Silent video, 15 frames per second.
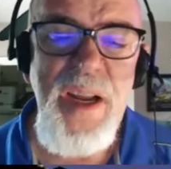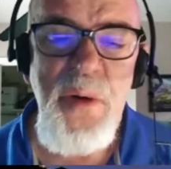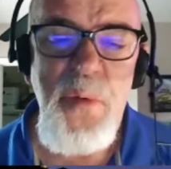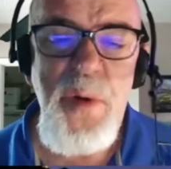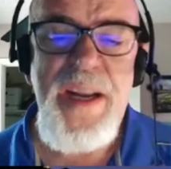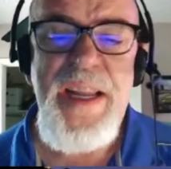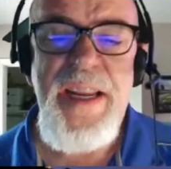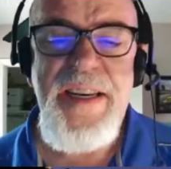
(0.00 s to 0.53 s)

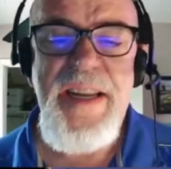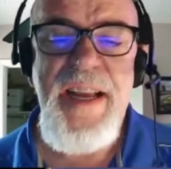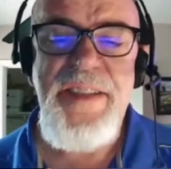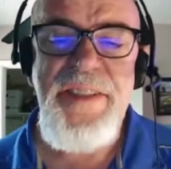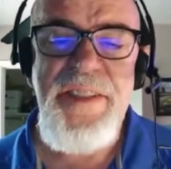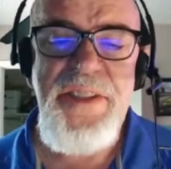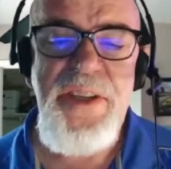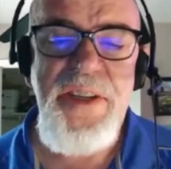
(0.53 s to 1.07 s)

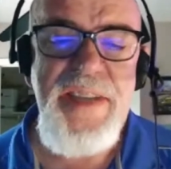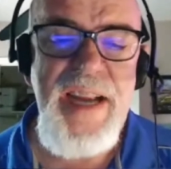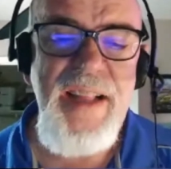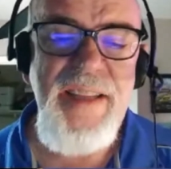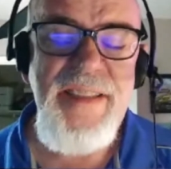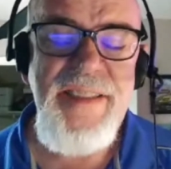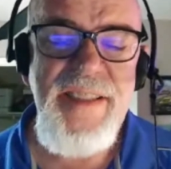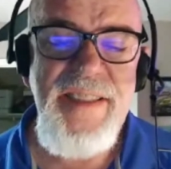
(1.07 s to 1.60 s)
recognizes your
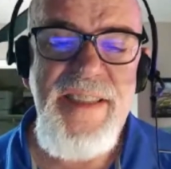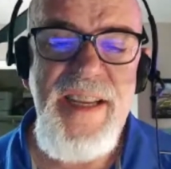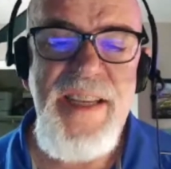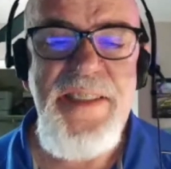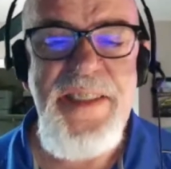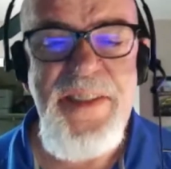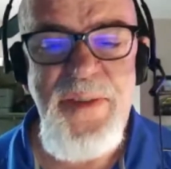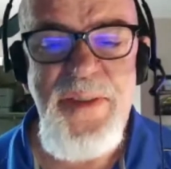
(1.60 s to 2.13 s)
talents and
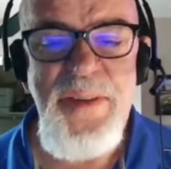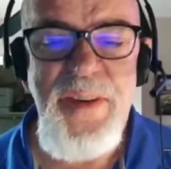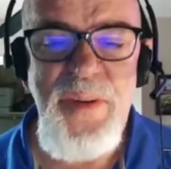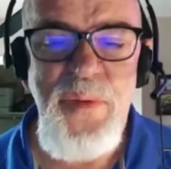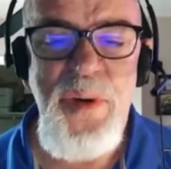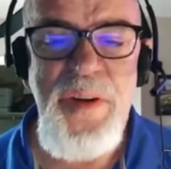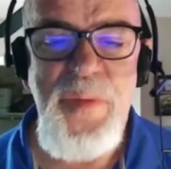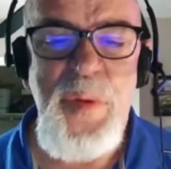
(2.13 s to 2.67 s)
says,
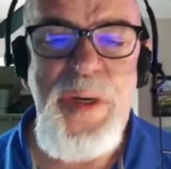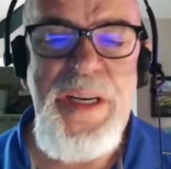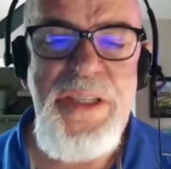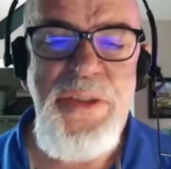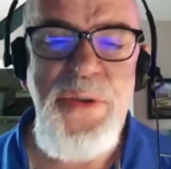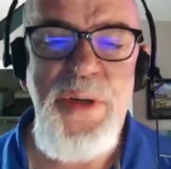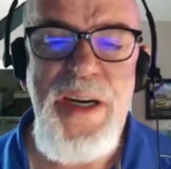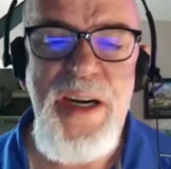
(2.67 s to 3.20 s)
we
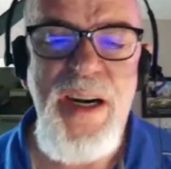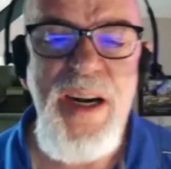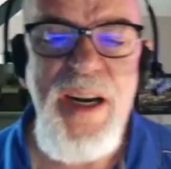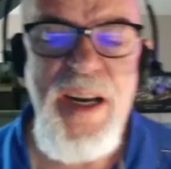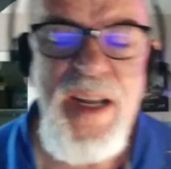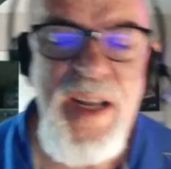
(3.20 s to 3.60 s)
need you here.